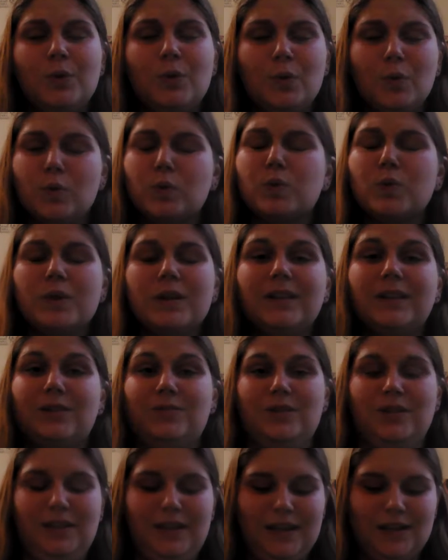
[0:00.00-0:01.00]
really,
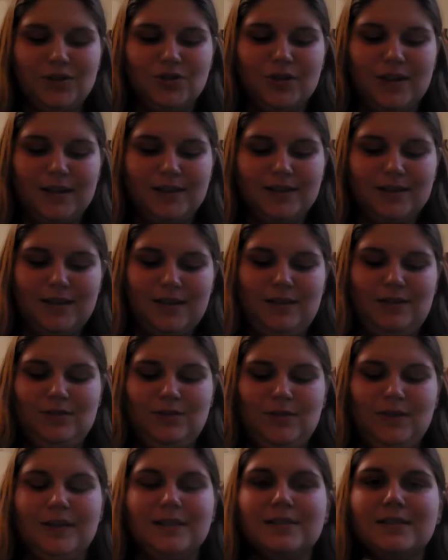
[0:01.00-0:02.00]
really interesting.
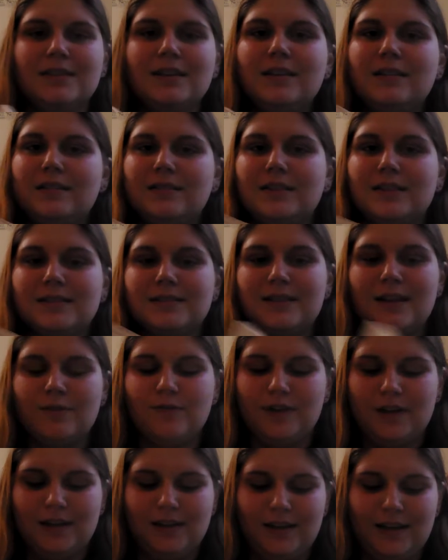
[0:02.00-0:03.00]
So that's
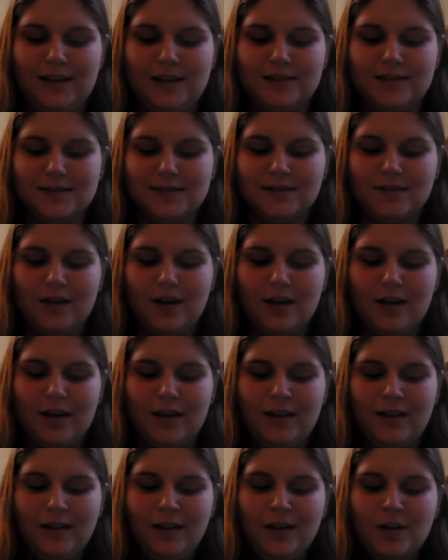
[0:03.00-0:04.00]
definitely, it's
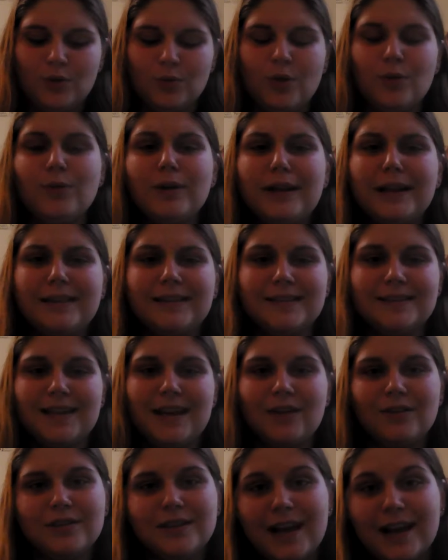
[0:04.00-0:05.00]
rereading the
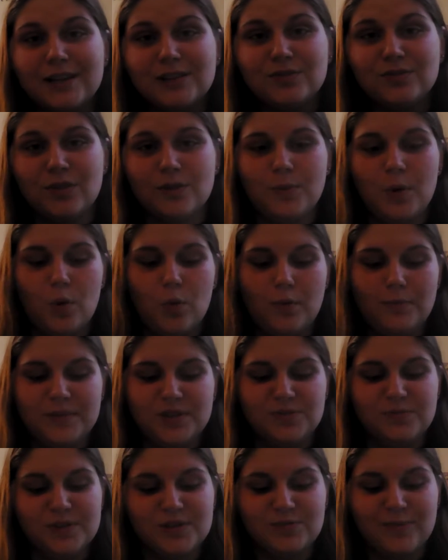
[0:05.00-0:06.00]
sacred text from a
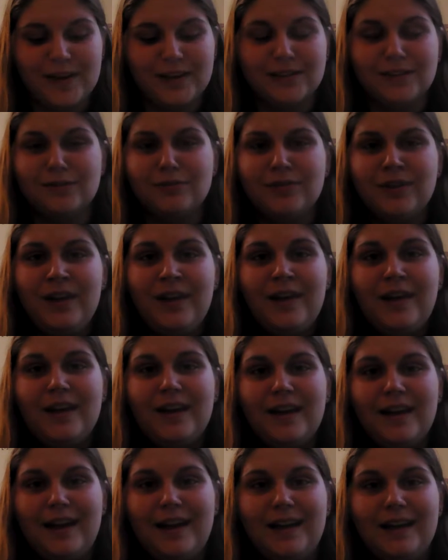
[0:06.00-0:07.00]
woman's perspective.
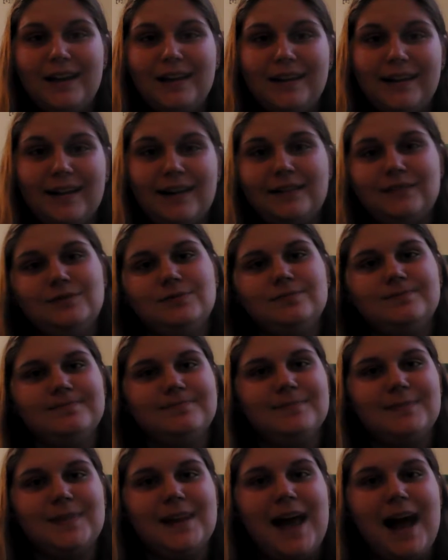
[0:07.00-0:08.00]
And
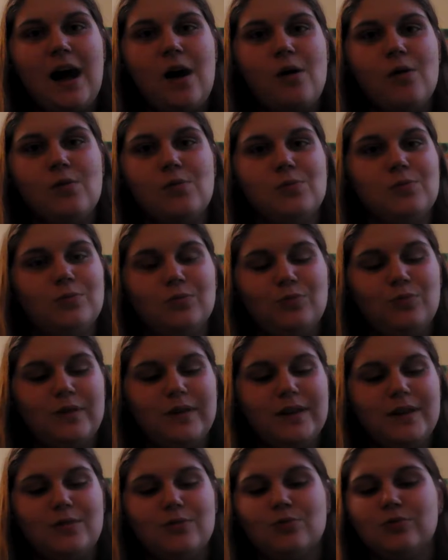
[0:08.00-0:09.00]
now
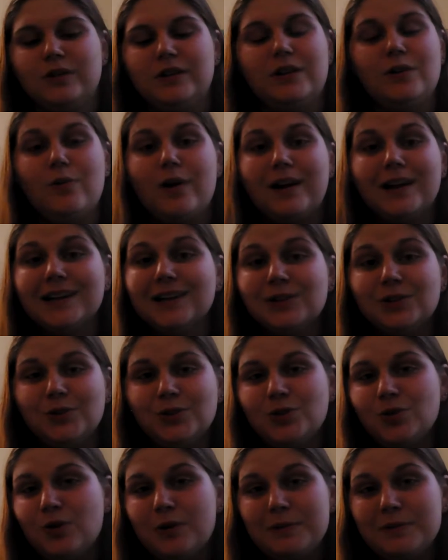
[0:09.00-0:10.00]
we really want to
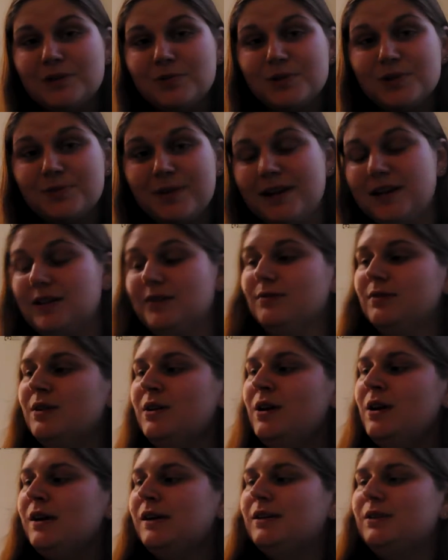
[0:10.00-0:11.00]
include the women's perspective,
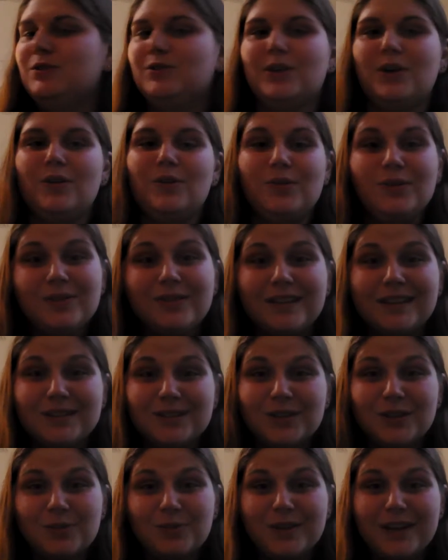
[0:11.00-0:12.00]
so
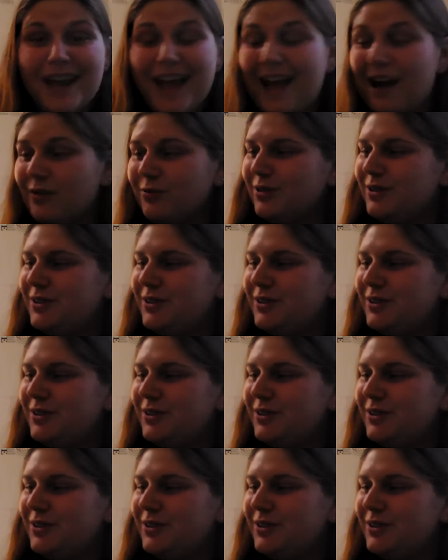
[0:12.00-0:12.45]
that's a good one to have.